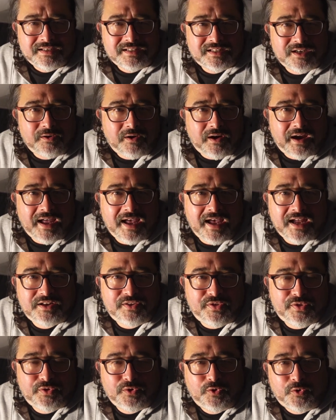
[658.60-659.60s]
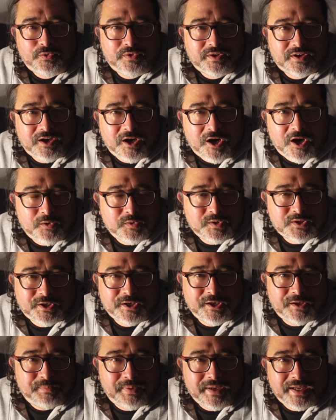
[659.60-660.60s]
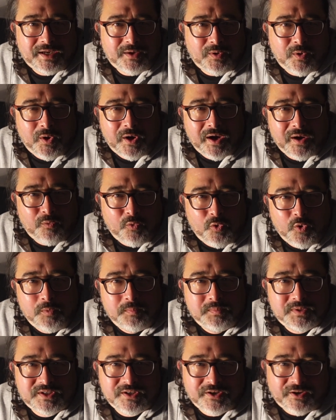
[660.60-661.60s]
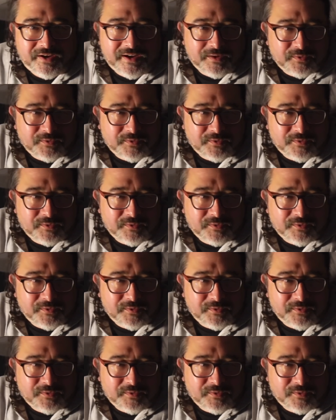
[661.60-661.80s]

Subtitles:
So I had thought the car was going to be quite warm tonight.